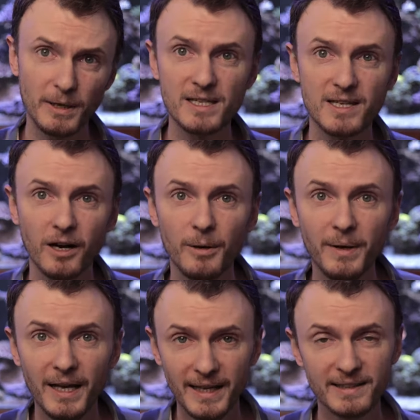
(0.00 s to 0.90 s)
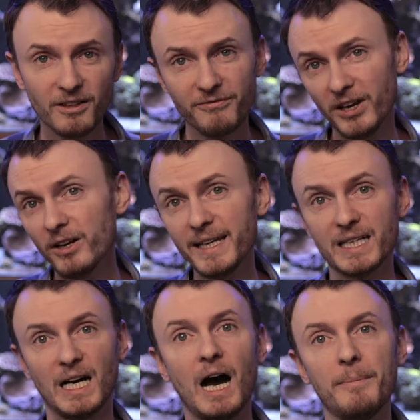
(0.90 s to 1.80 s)
plantarum is a very
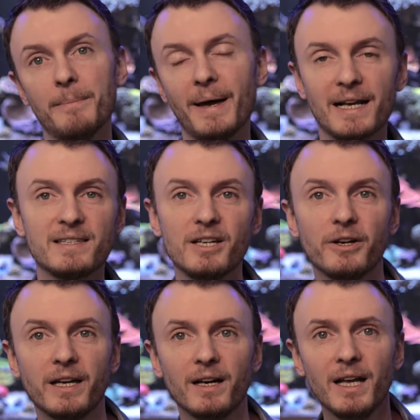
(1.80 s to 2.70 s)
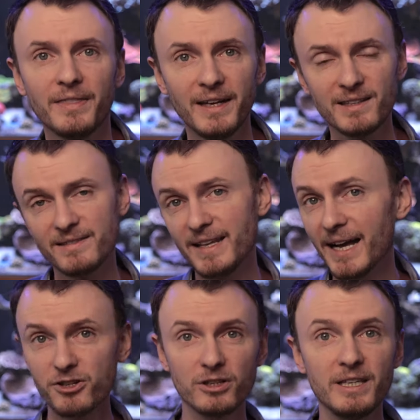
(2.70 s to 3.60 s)
common bacteria that is
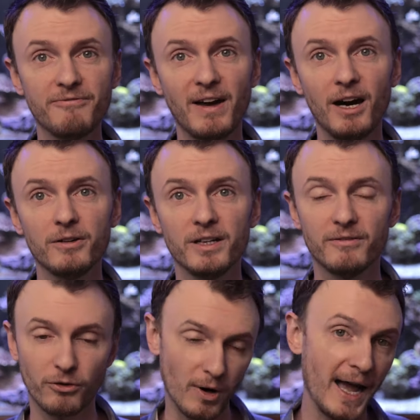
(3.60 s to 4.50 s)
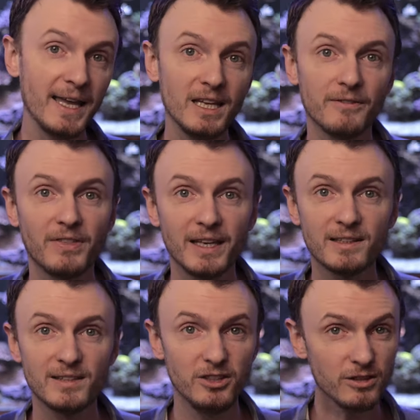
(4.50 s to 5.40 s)
naturally found in a variety of
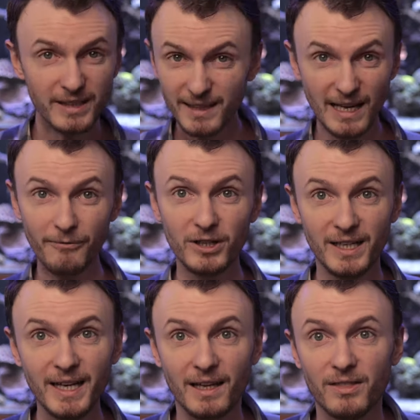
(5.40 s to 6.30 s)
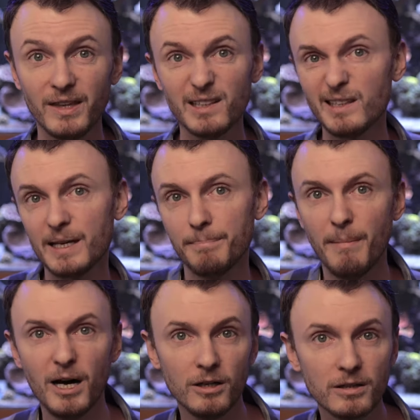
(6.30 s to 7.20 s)
things that you'll eat every day. Things like
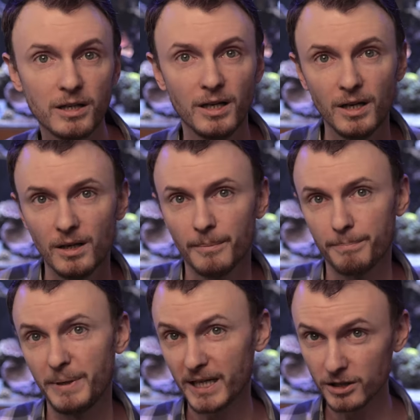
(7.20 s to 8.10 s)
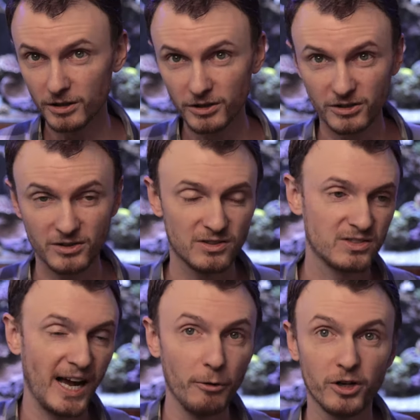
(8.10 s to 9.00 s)
milk, pickles,
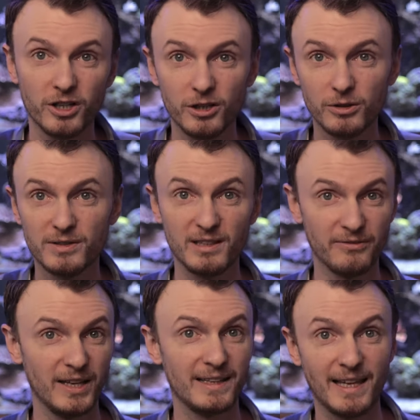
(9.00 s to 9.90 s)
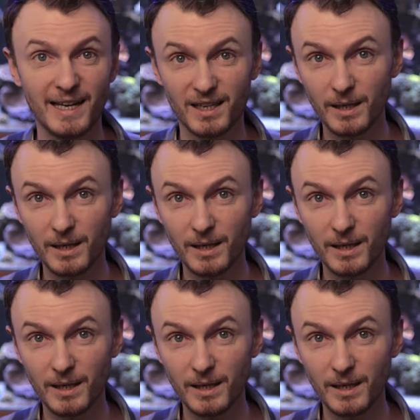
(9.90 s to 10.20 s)
sourdough, stuff like that,